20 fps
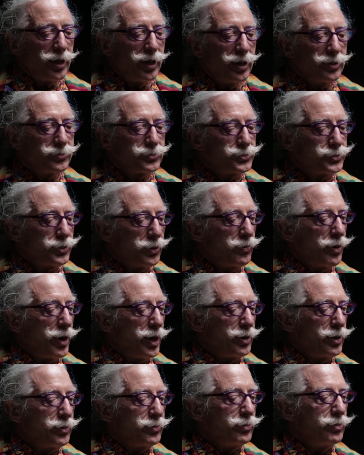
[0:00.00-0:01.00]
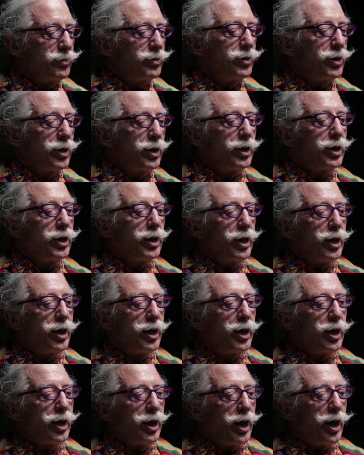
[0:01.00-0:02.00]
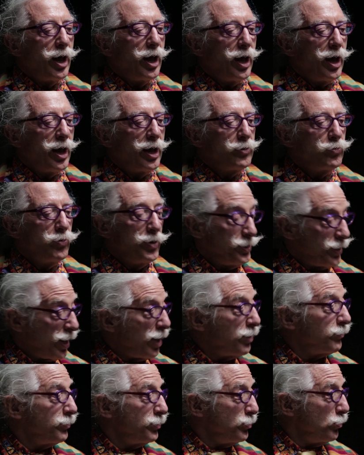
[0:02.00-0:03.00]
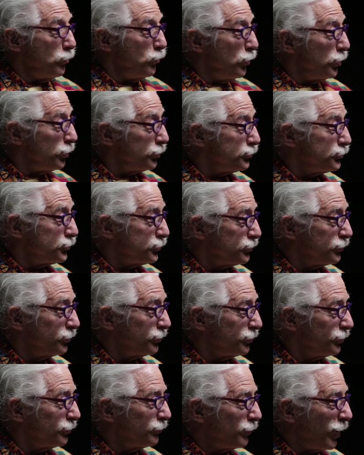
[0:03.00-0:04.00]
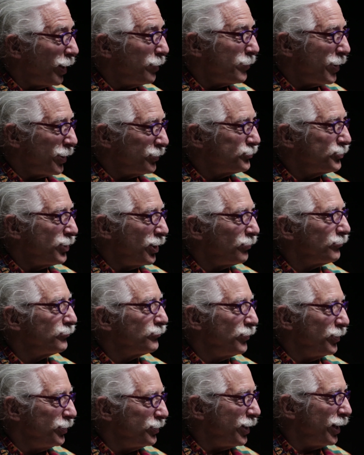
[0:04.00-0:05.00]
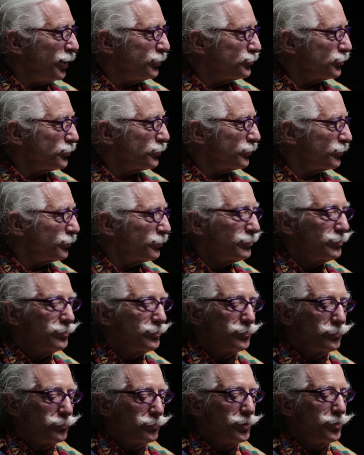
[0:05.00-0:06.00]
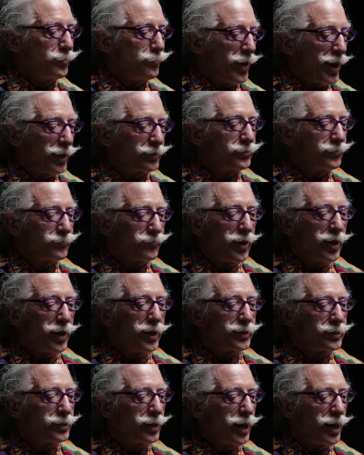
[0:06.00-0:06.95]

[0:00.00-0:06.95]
And so I went out in the woods by myself in nature with magnifying